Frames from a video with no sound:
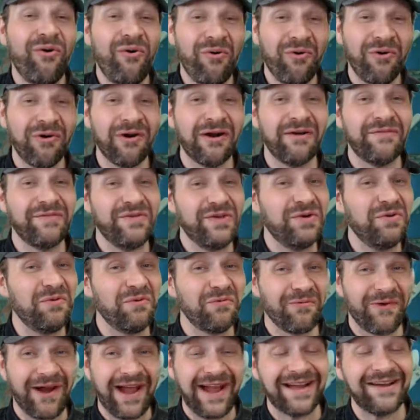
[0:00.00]
or if you
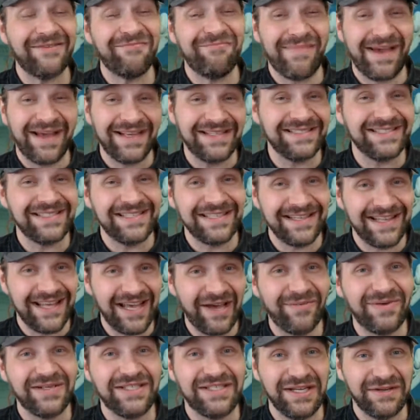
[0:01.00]
recommend to
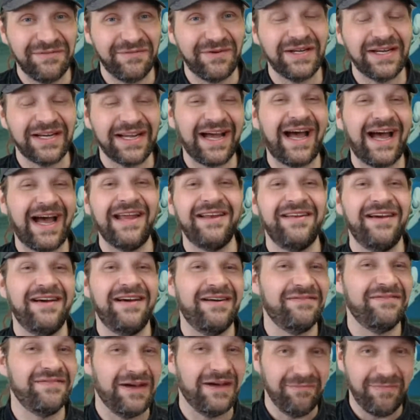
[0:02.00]
them a different kind
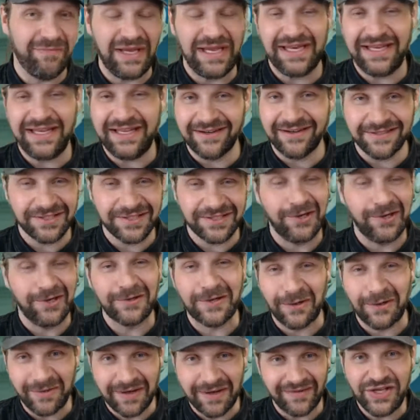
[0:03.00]
of beanie or
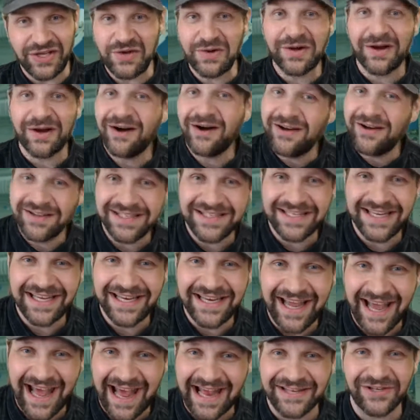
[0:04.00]
toque or whatever you call the knit
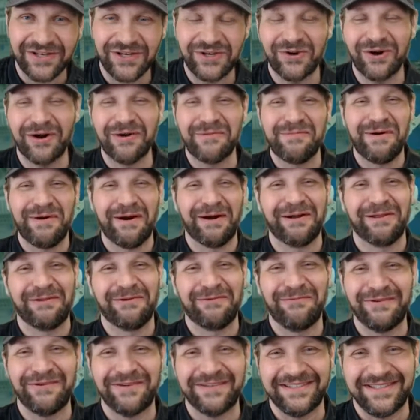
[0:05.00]
hat in your part of the
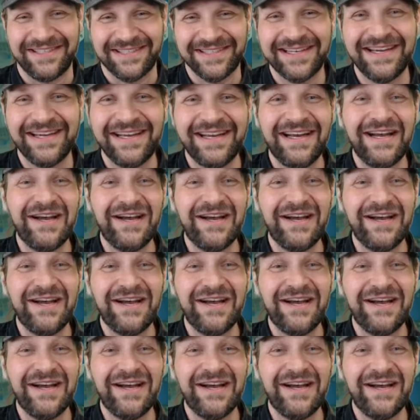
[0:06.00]
world,